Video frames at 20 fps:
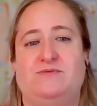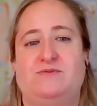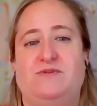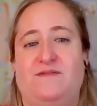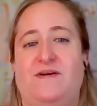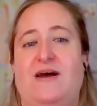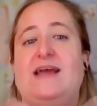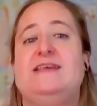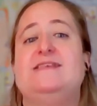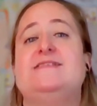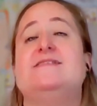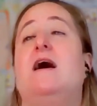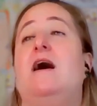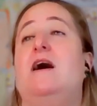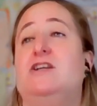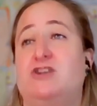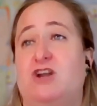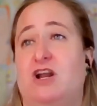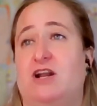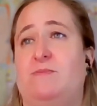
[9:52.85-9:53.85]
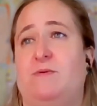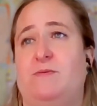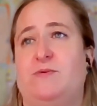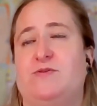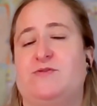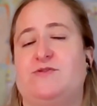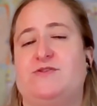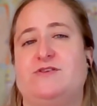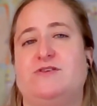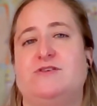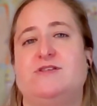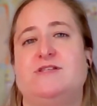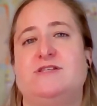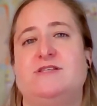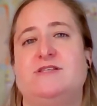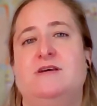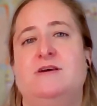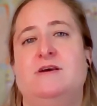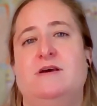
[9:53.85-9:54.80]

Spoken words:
revise contract proposals.